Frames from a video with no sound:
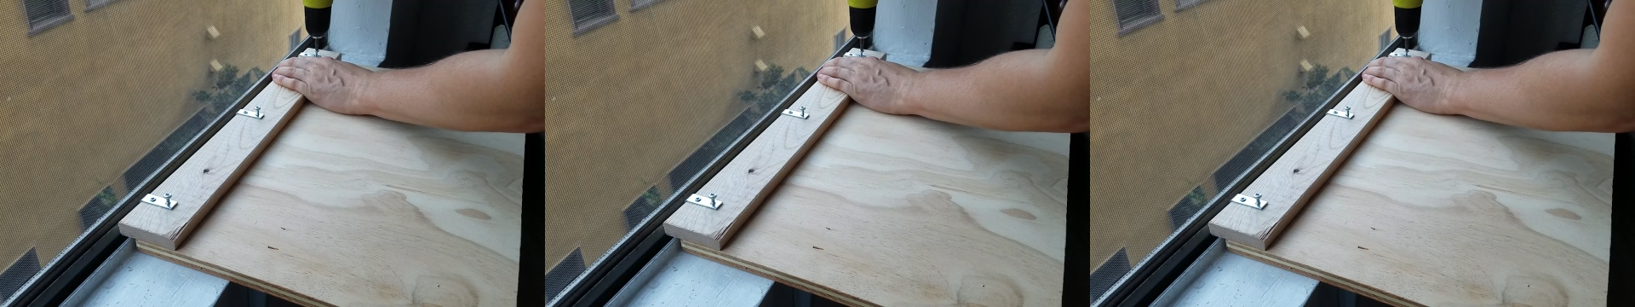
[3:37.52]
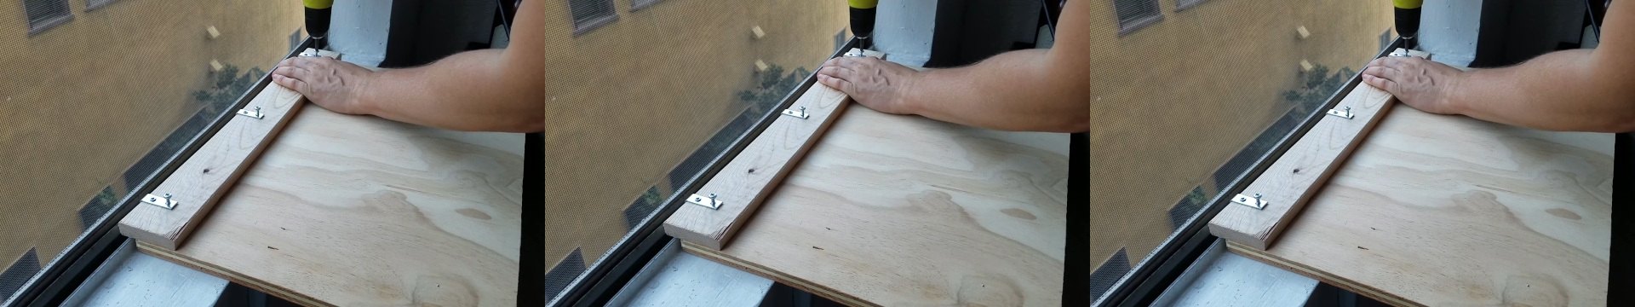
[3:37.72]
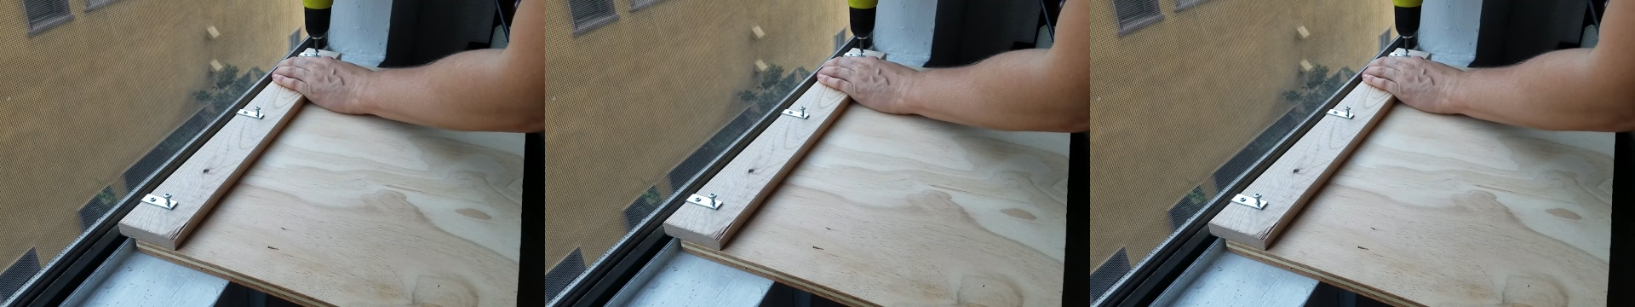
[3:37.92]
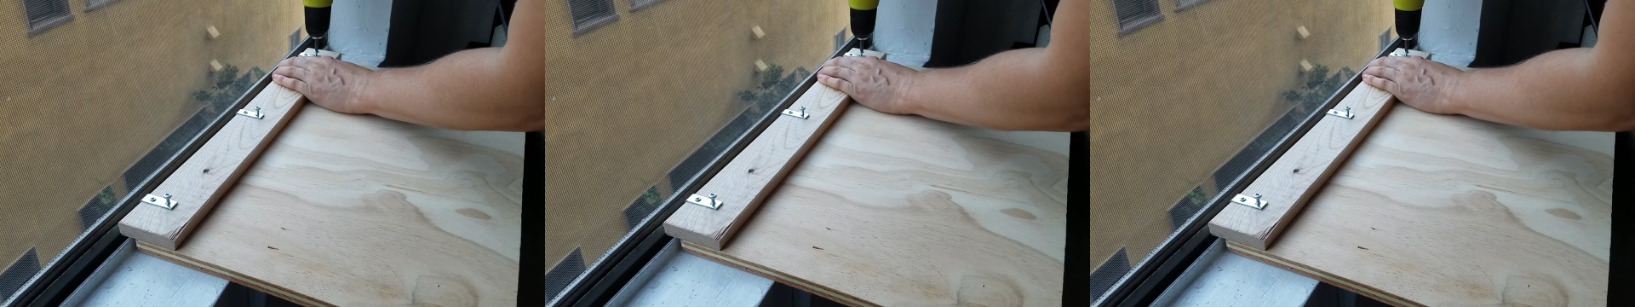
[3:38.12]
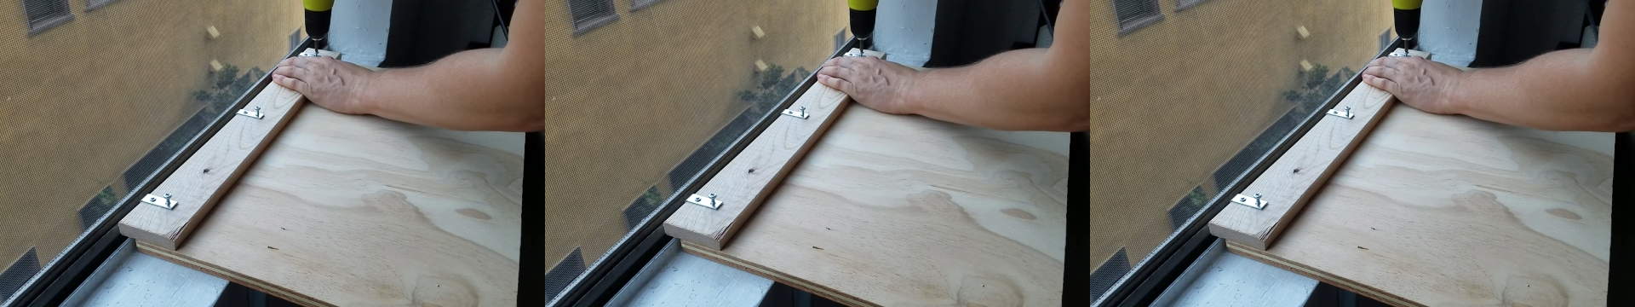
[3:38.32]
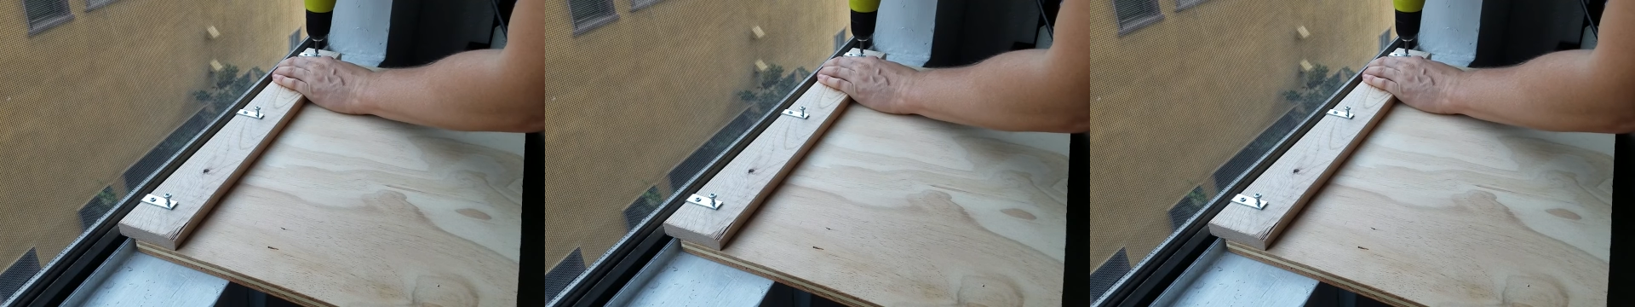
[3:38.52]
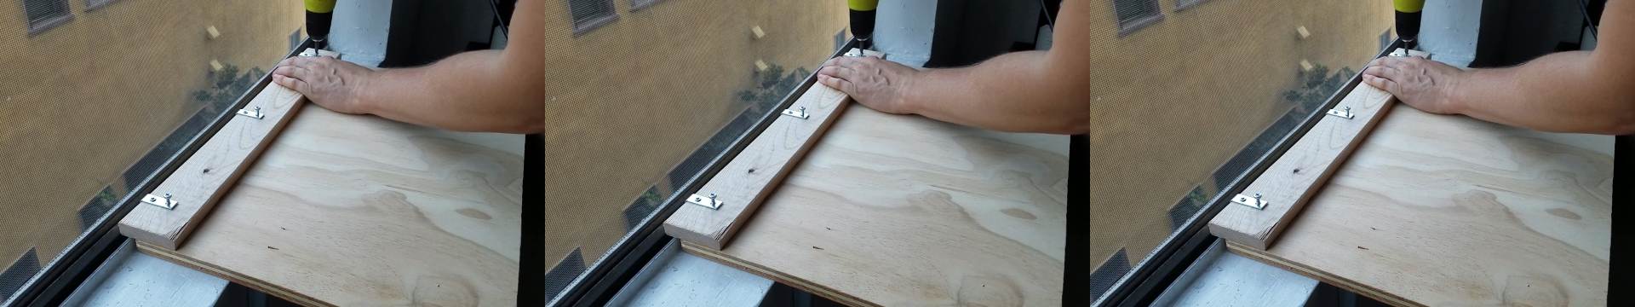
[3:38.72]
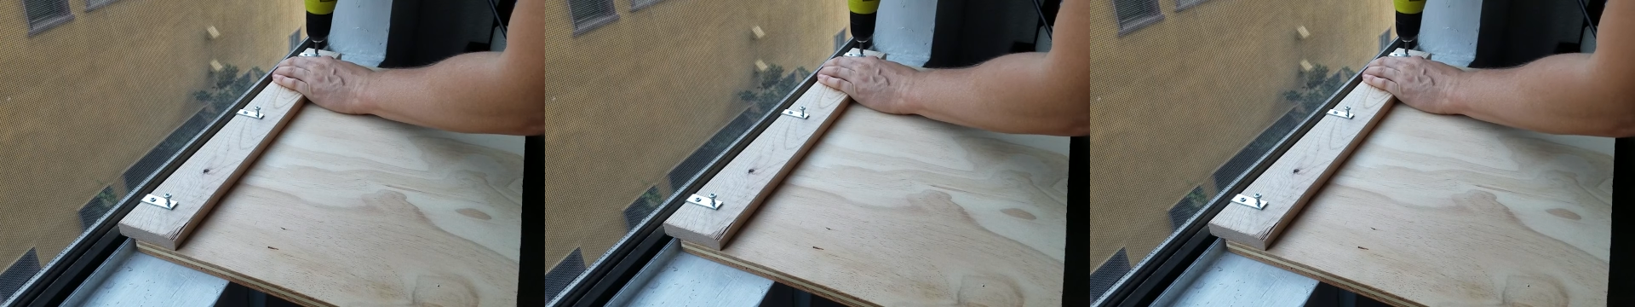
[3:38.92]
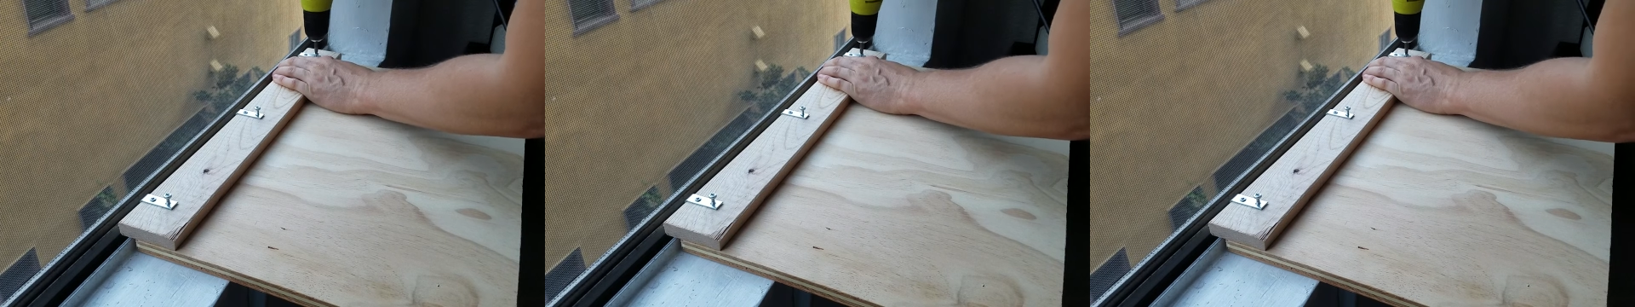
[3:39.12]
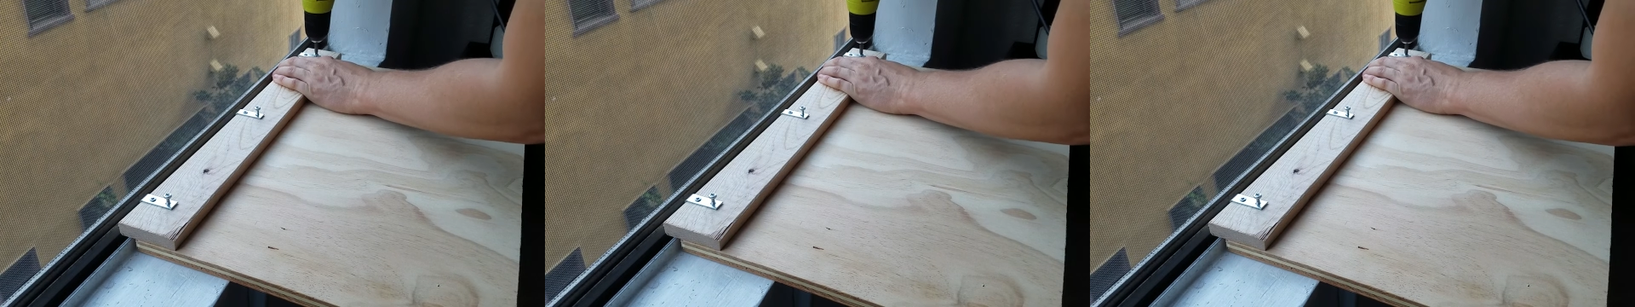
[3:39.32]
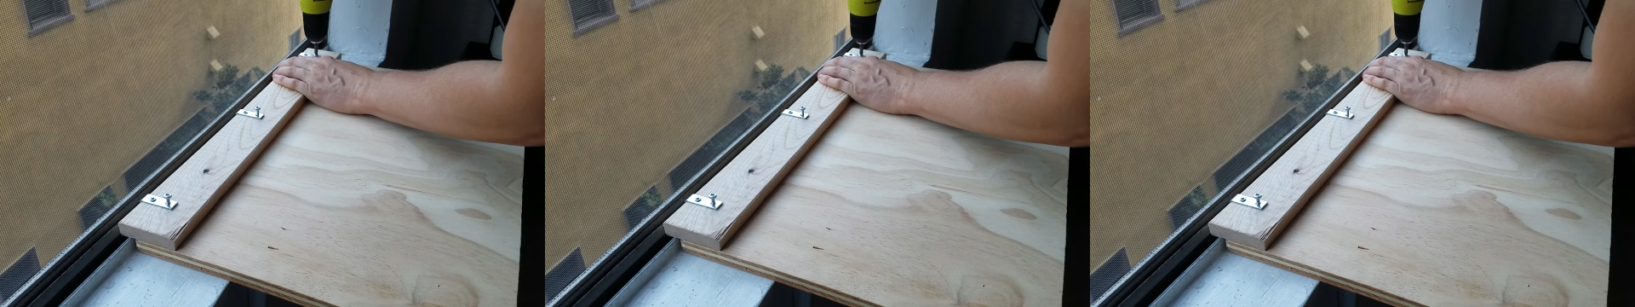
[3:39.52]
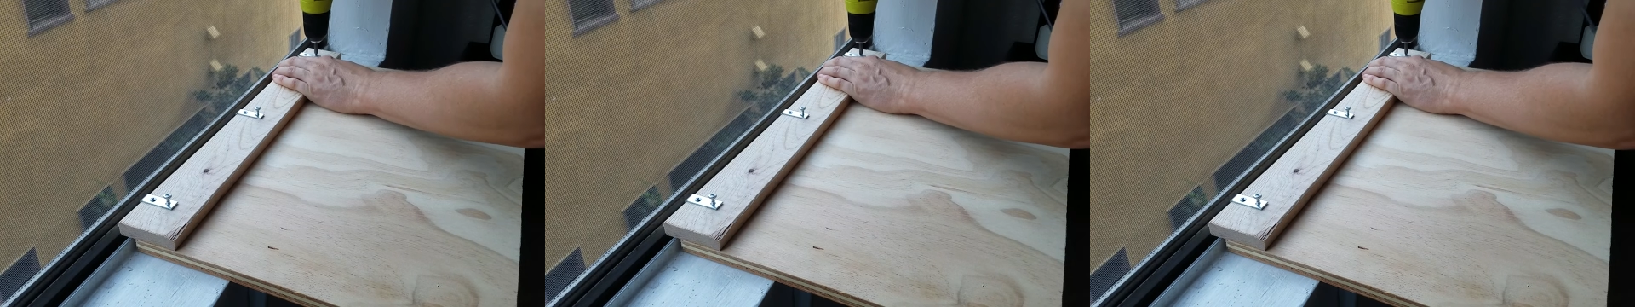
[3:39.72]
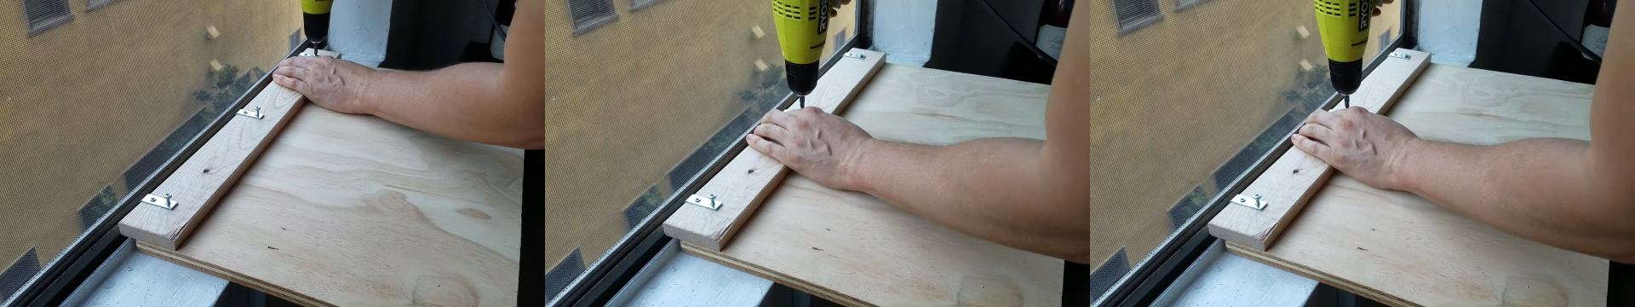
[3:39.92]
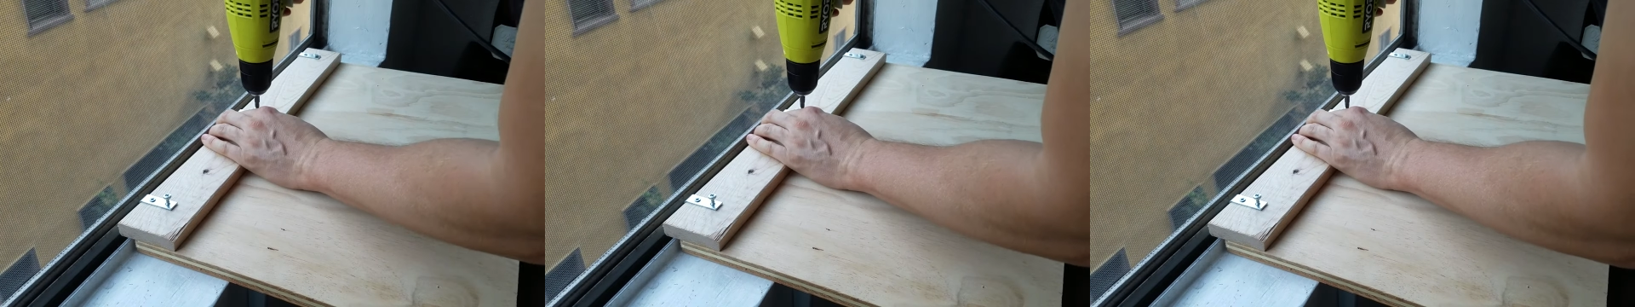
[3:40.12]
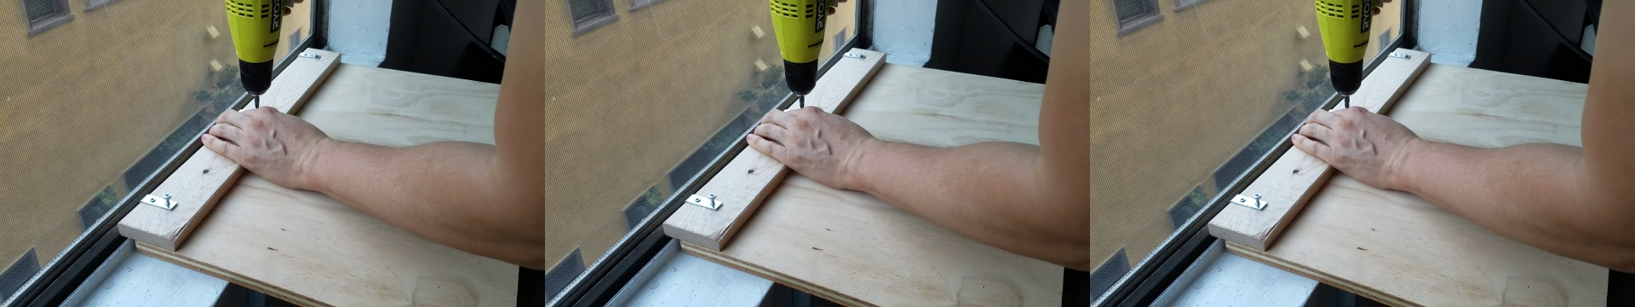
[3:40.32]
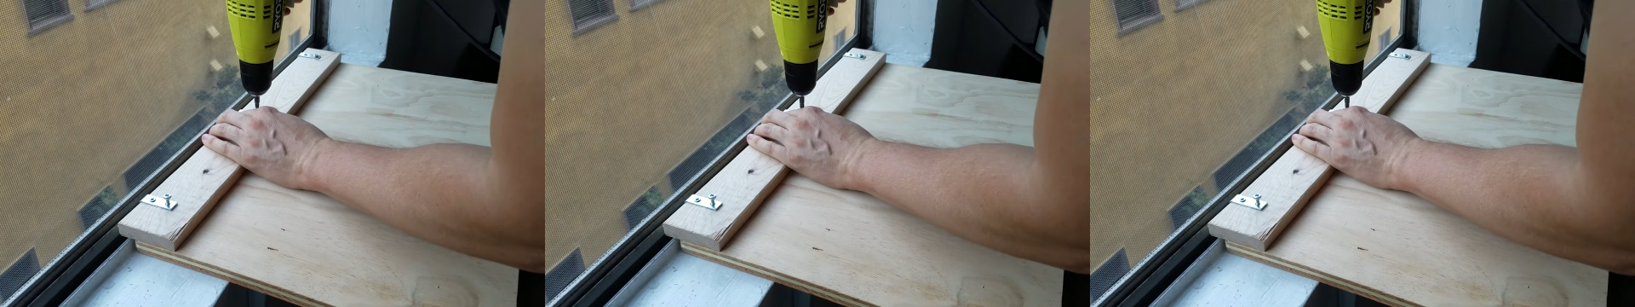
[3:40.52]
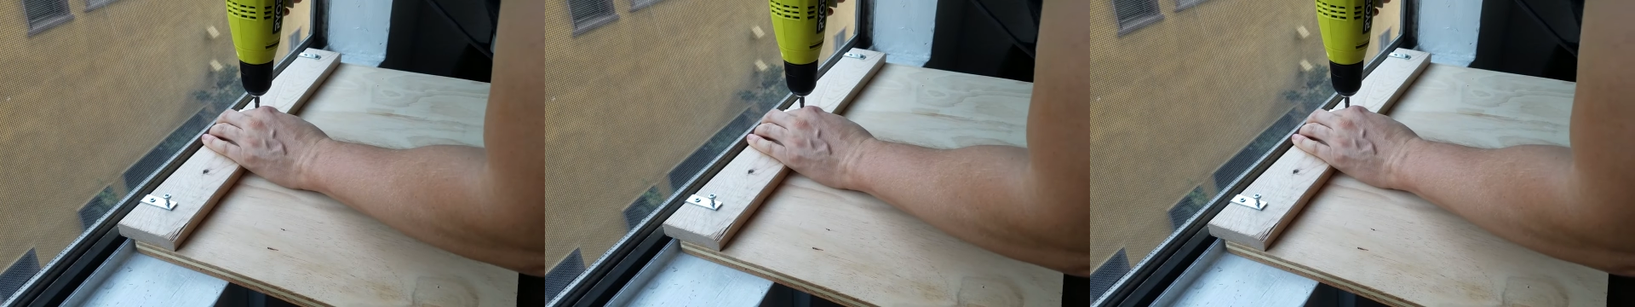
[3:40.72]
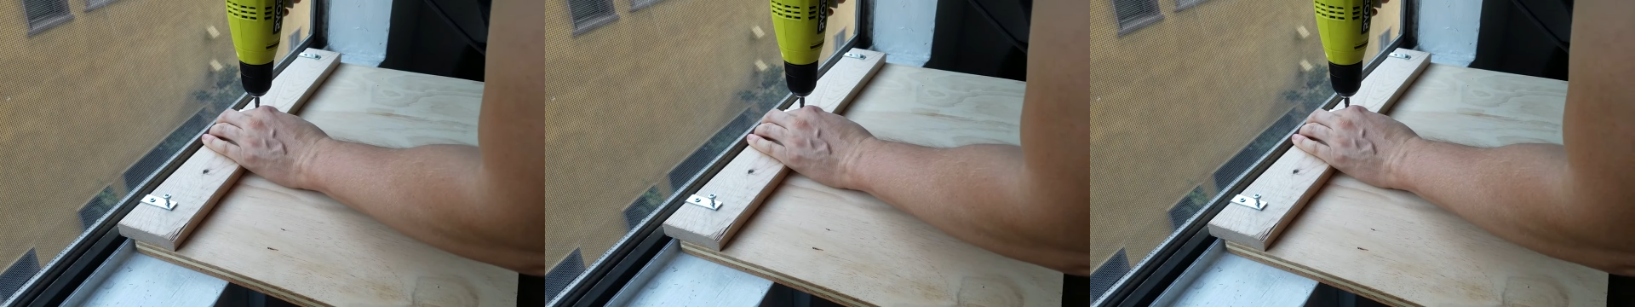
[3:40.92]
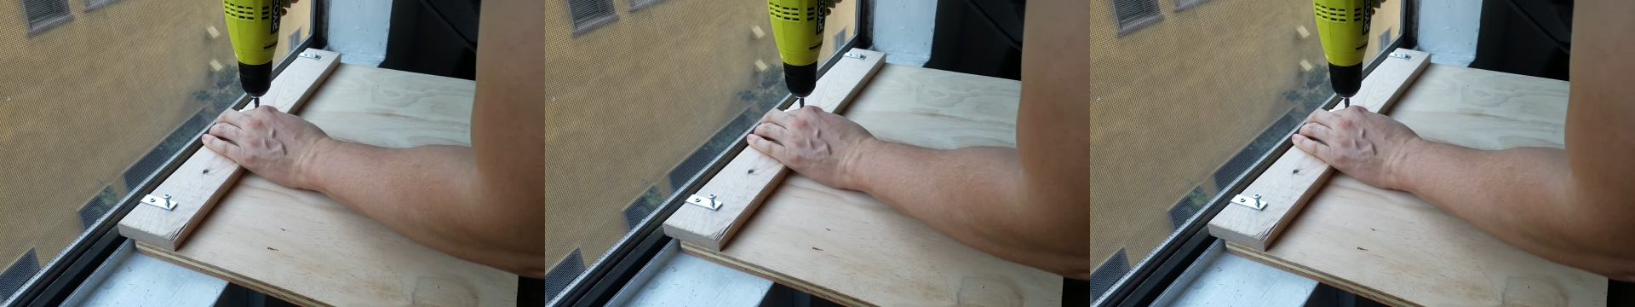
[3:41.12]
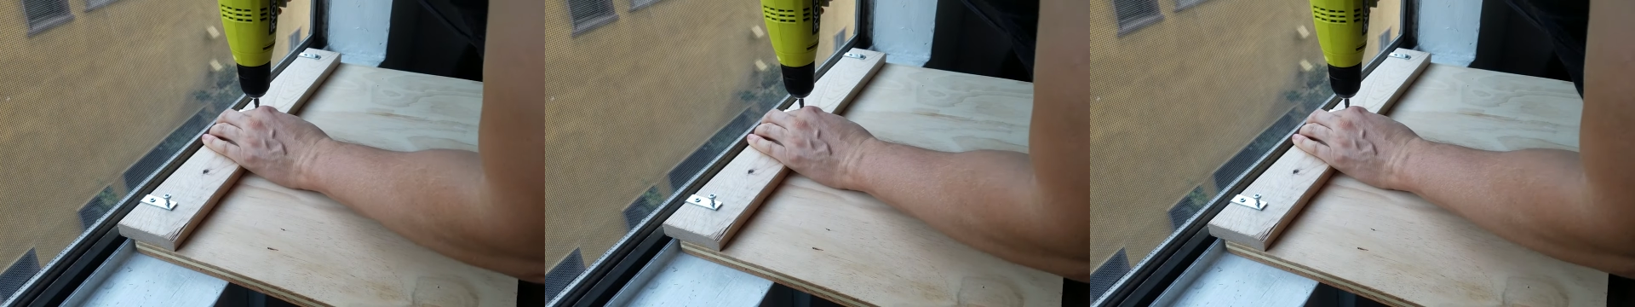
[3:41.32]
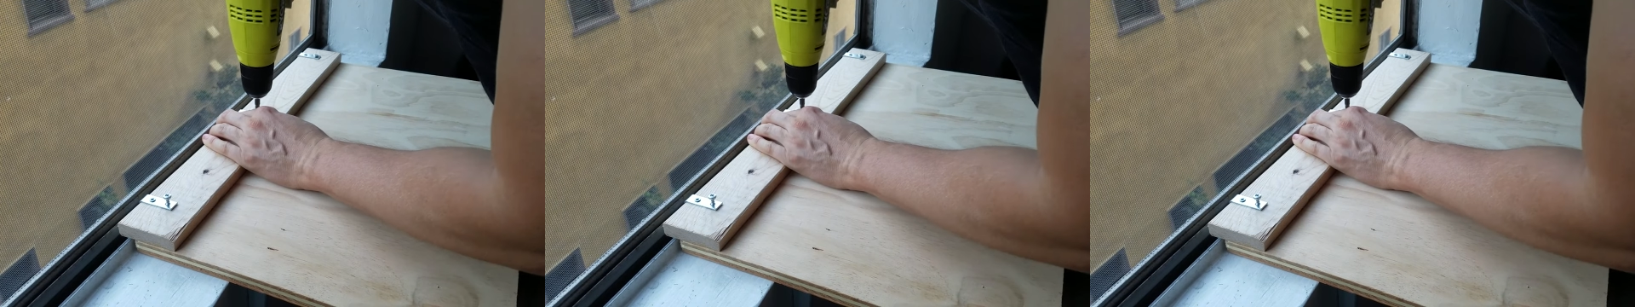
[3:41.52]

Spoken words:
(no speaker visible)